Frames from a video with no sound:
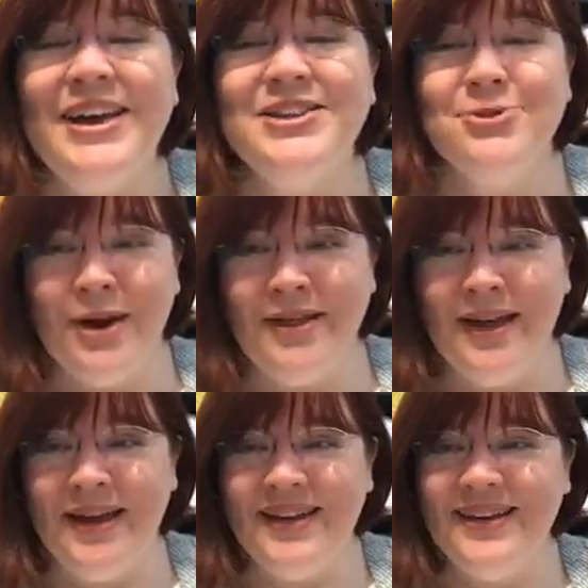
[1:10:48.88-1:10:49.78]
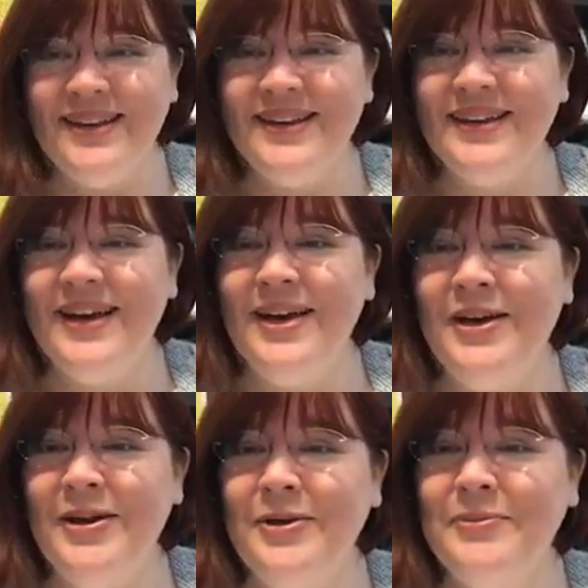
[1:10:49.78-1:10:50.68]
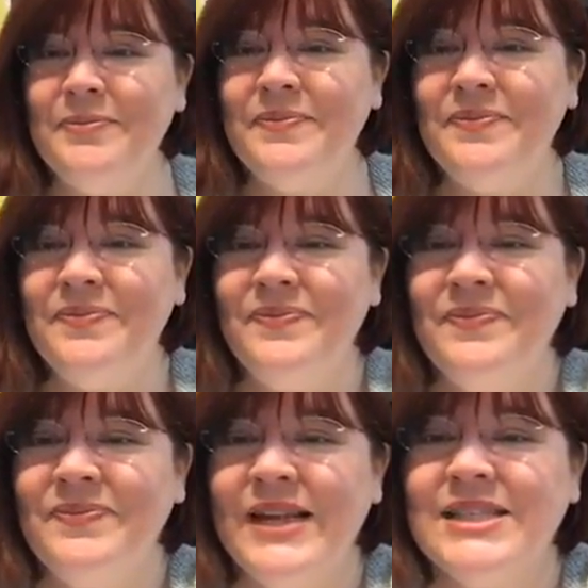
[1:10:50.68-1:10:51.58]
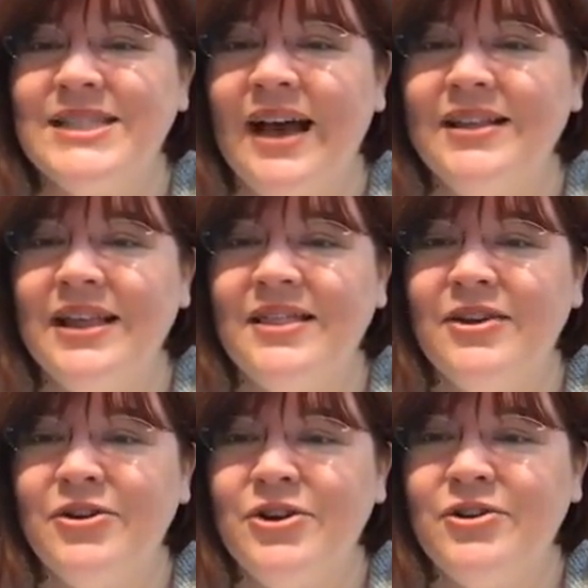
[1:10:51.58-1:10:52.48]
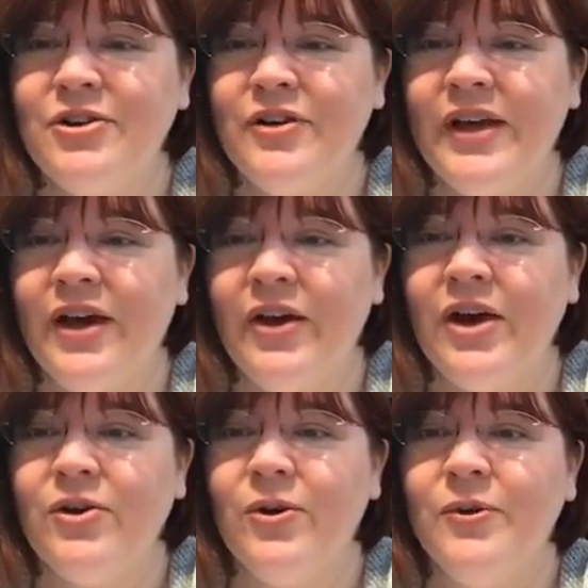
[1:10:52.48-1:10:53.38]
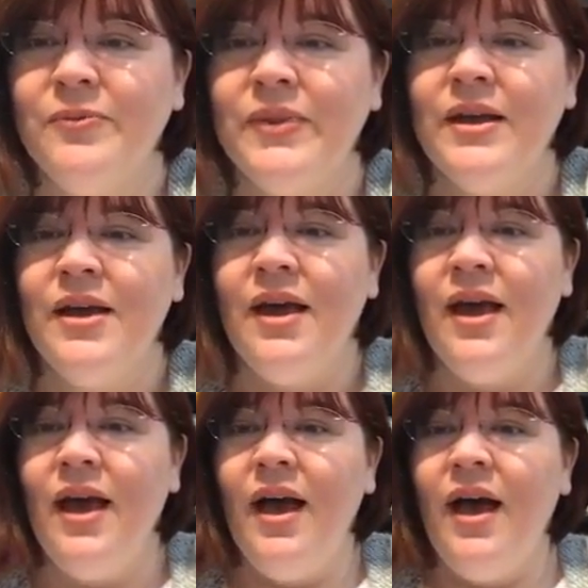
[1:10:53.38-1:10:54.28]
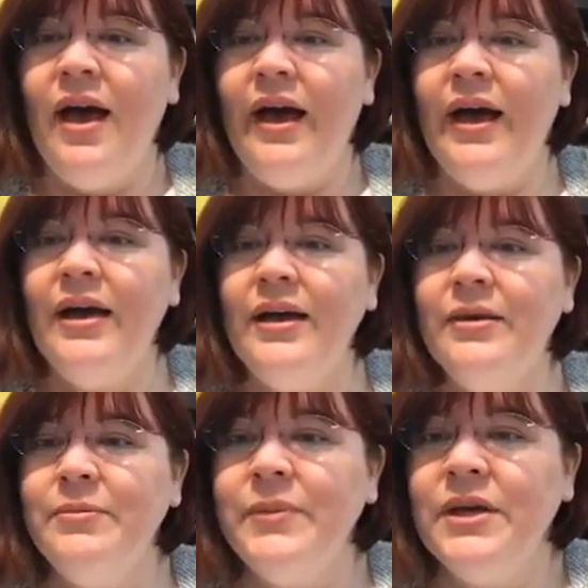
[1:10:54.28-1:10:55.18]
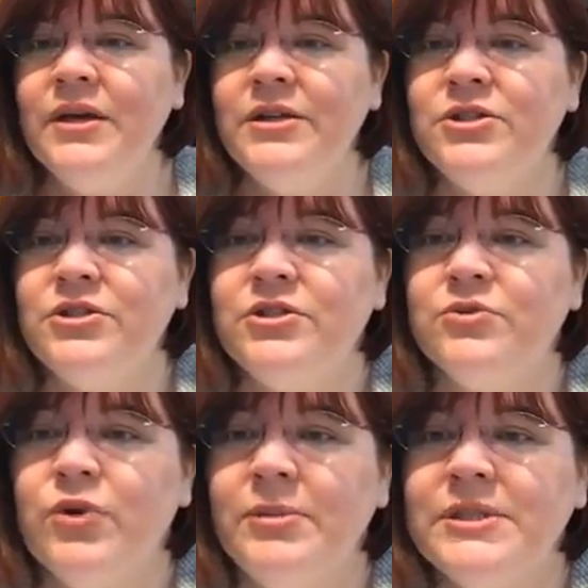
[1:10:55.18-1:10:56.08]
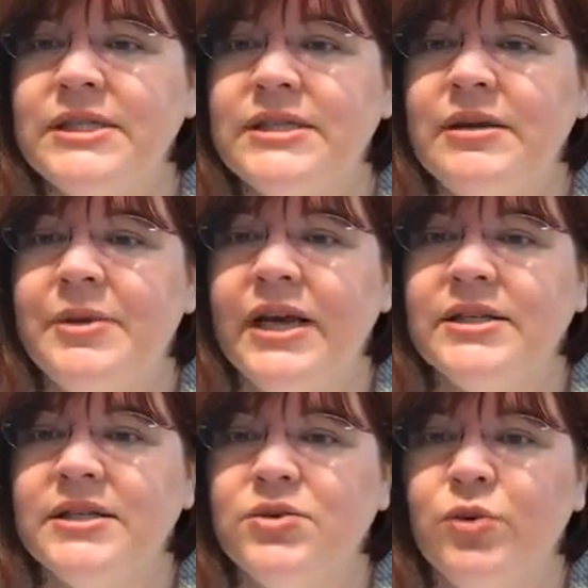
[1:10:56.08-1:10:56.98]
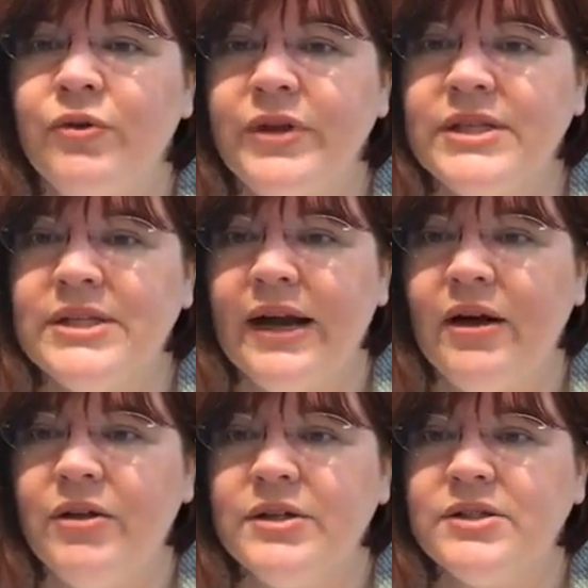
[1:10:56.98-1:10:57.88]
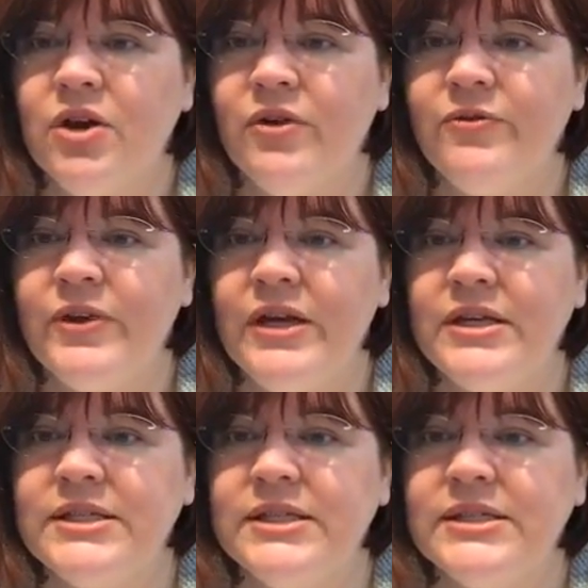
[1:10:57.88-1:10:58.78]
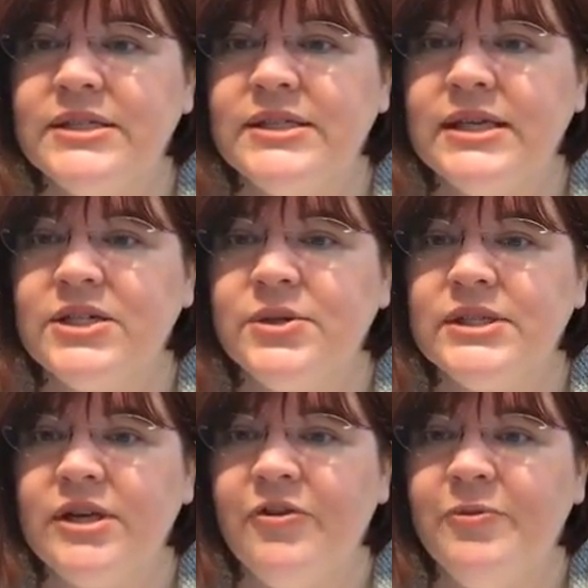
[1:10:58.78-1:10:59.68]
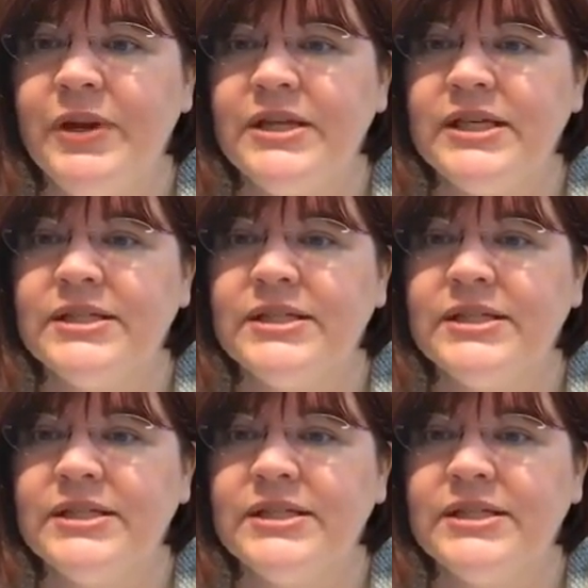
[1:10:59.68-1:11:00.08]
try that. Um, it's slightly thinner. You do know that. Okay, cool. Um, Robin says, and because it's a roving style, the scarfie tends to stick to itself, but it does